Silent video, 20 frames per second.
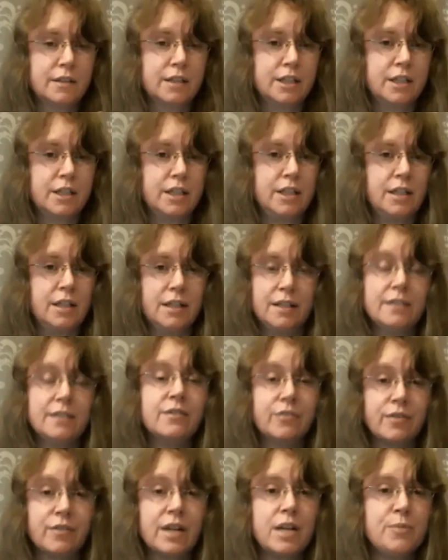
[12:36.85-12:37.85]

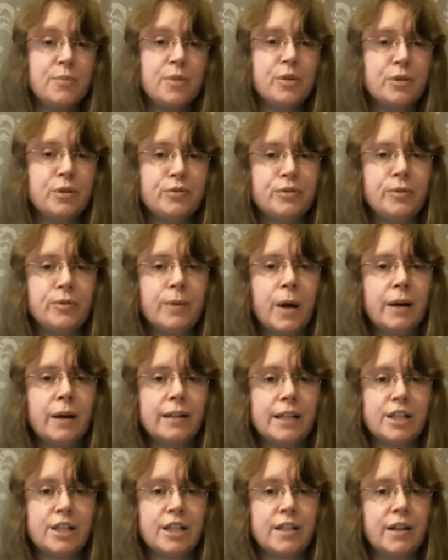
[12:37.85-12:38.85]
It's really beautiful
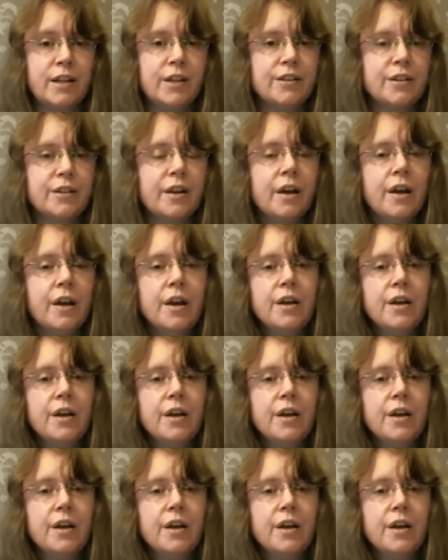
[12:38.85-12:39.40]
work that she does.